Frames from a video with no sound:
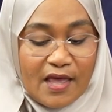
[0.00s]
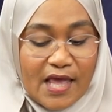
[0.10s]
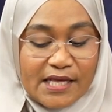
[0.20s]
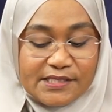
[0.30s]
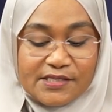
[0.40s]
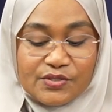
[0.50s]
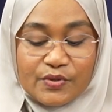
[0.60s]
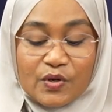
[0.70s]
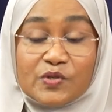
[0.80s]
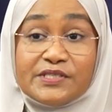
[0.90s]
Access to a
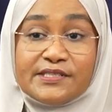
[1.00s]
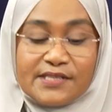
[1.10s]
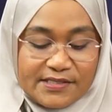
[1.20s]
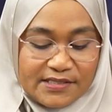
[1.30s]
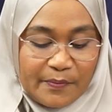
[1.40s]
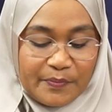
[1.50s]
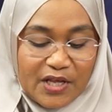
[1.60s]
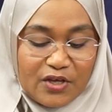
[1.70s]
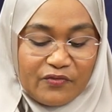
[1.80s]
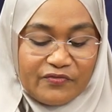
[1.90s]
consistent supply
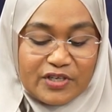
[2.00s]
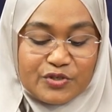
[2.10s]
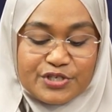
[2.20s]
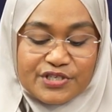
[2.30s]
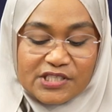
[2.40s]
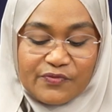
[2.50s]
of nutritious